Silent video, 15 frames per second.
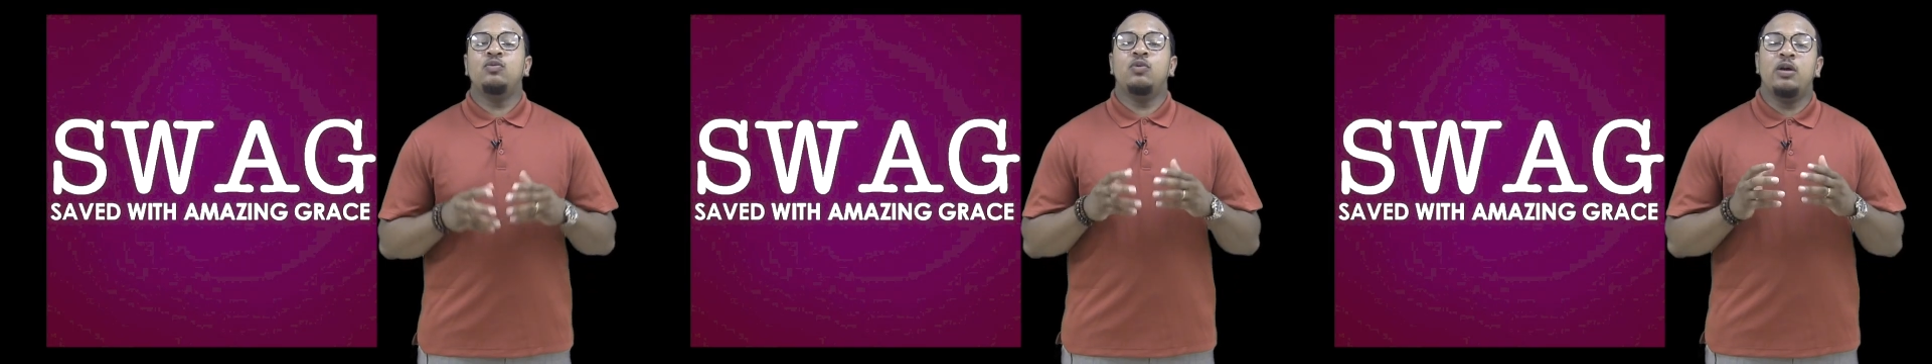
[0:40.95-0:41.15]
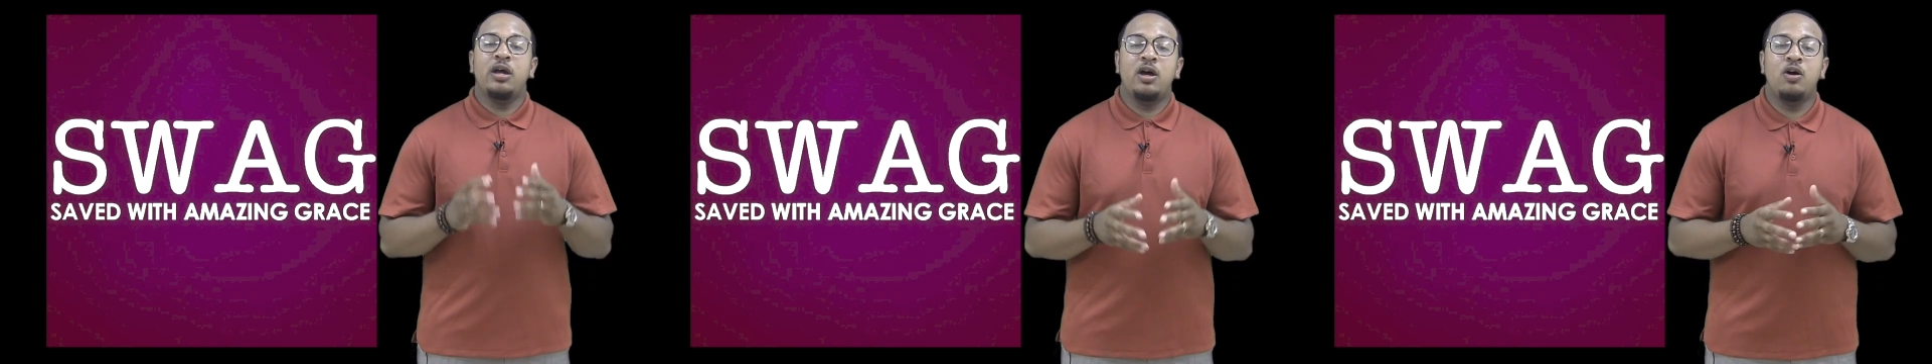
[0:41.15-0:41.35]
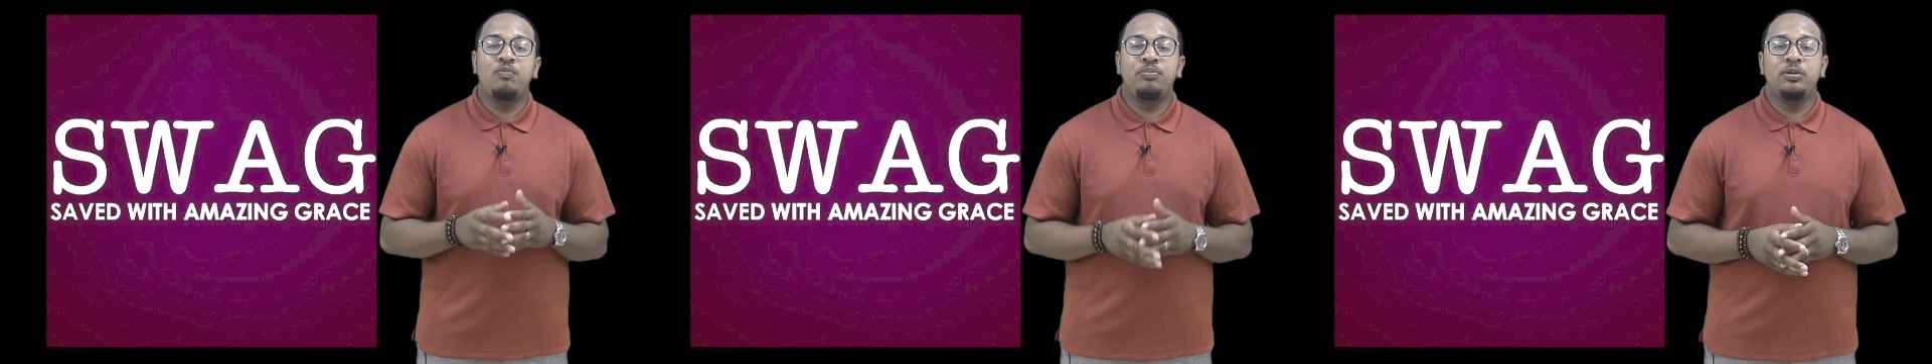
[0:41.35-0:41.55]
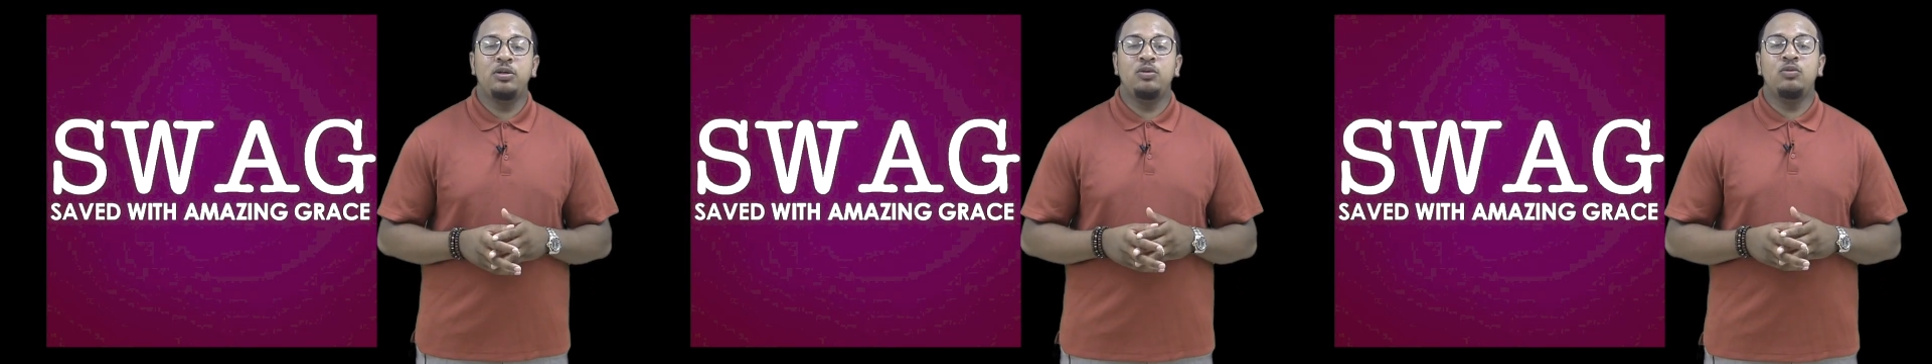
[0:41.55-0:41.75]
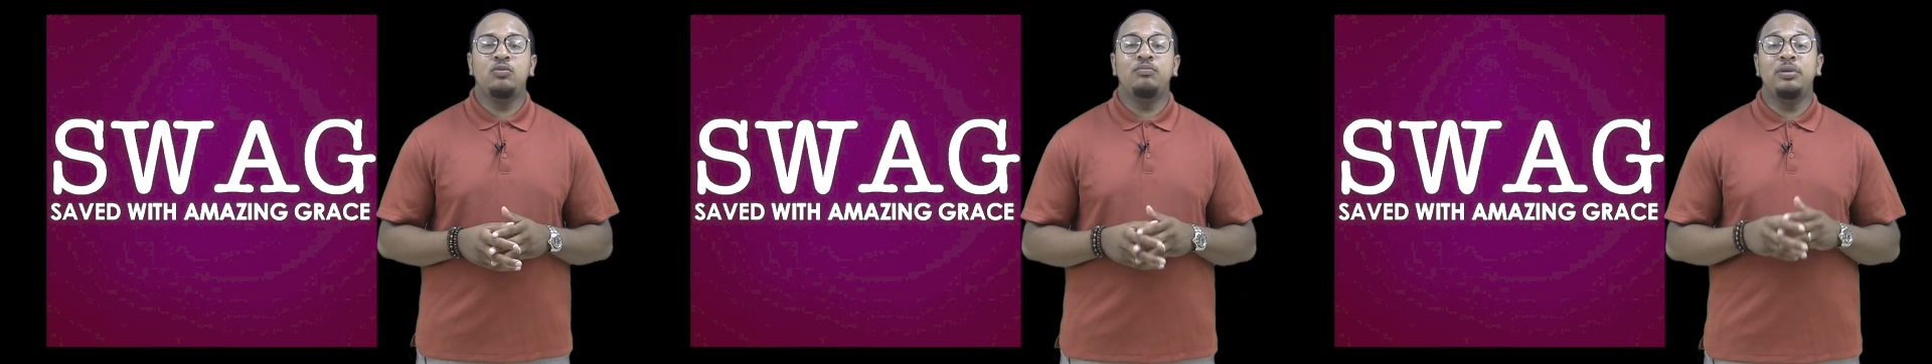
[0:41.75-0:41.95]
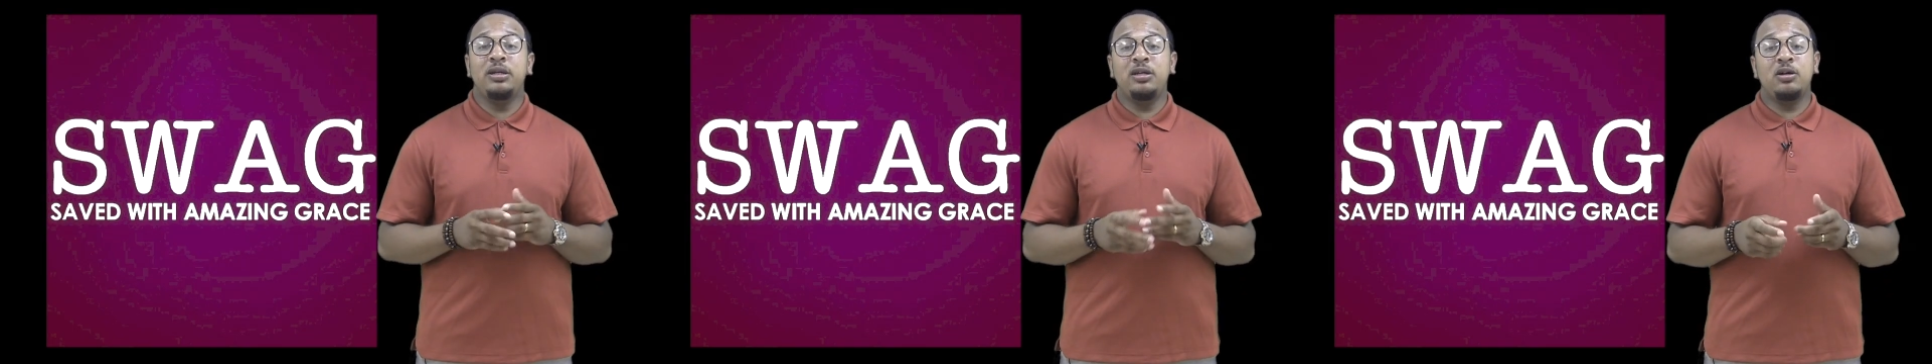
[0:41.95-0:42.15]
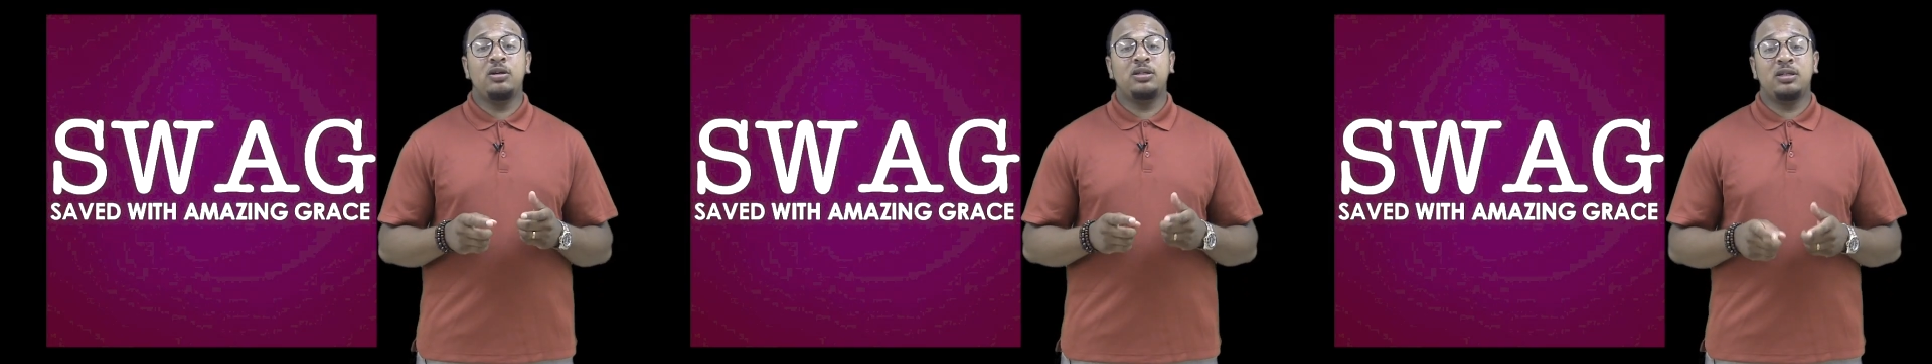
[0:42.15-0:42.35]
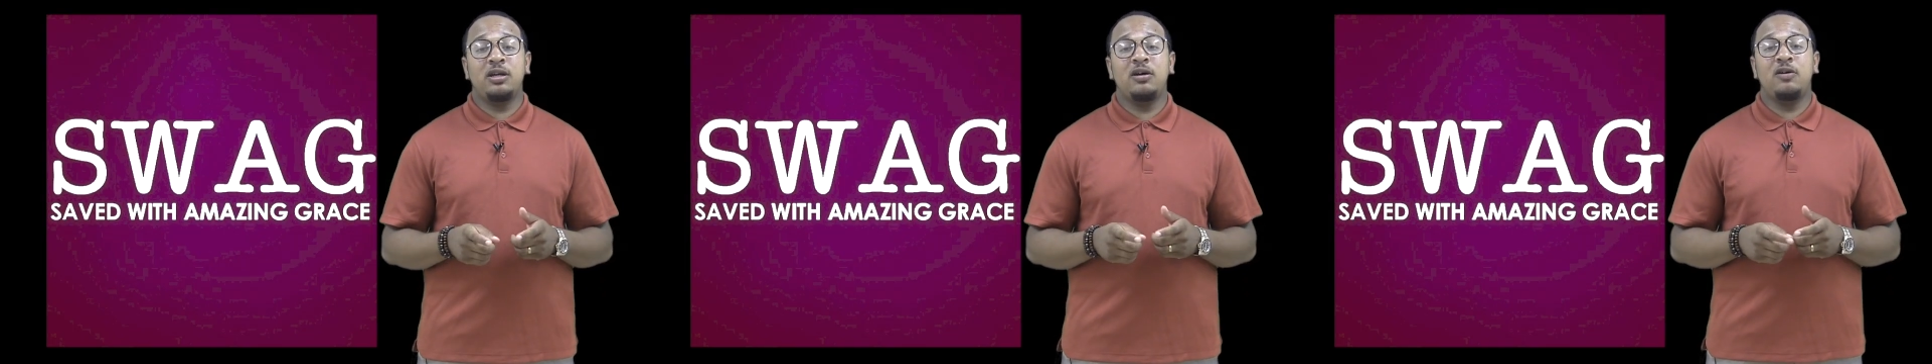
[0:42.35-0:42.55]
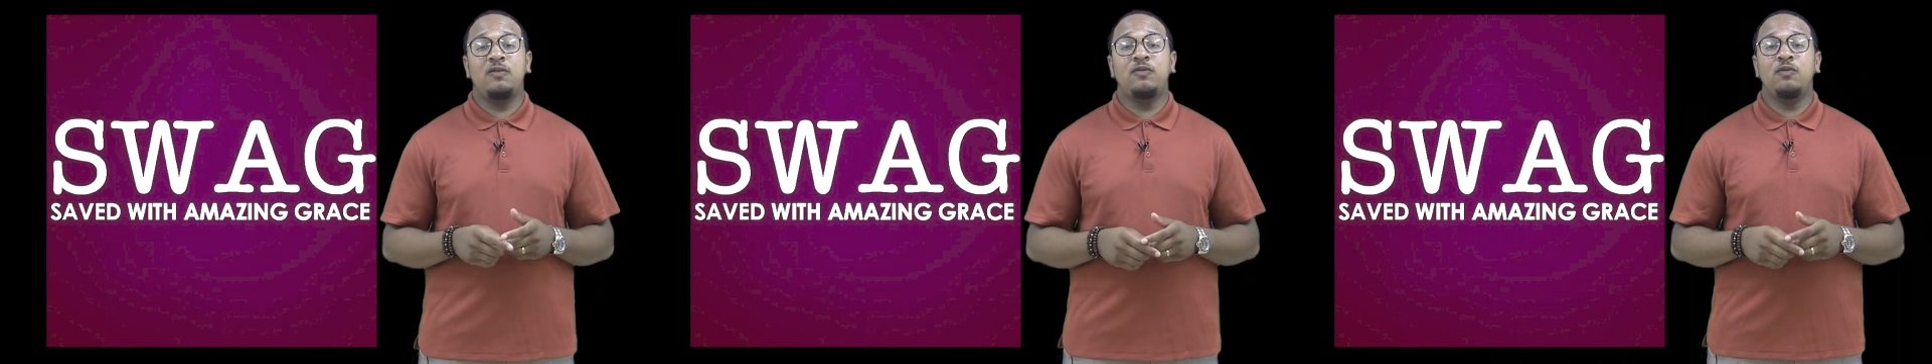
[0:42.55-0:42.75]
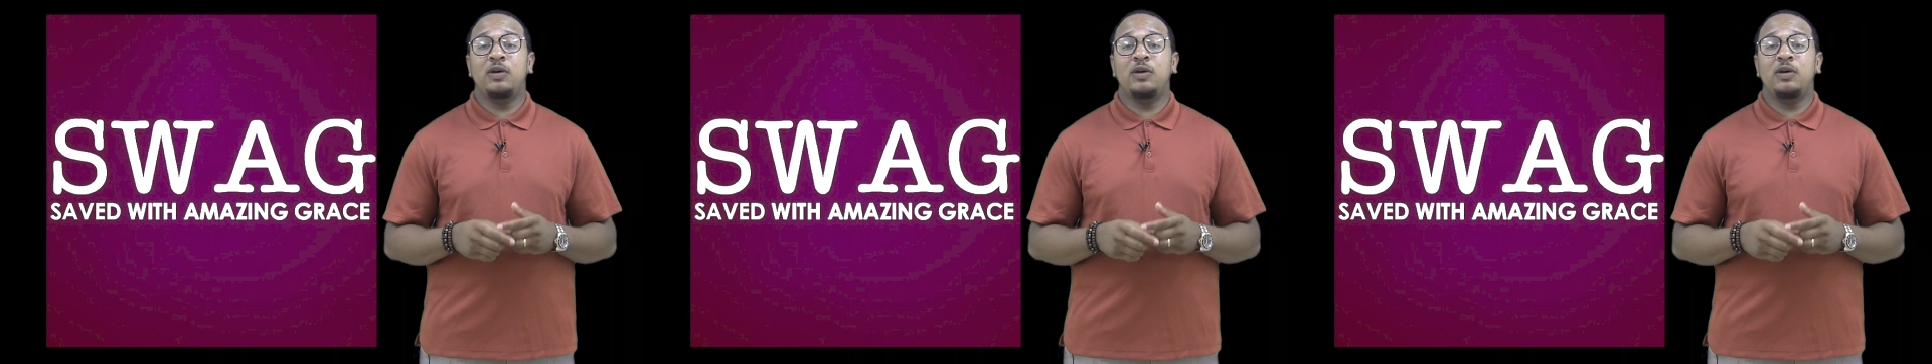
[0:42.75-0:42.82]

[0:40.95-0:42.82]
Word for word: will help you be yourself